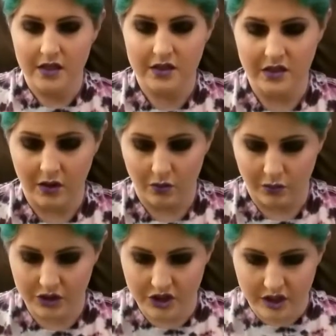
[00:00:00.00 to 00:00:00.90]
So
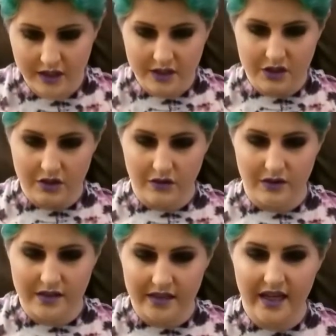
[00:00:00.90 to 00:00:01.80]
what you're gonna do
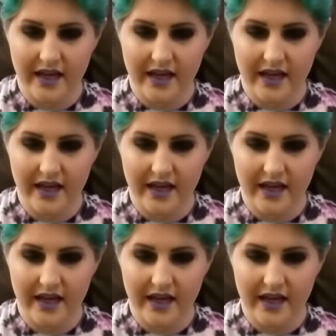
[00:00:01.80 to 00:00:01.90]
is lay it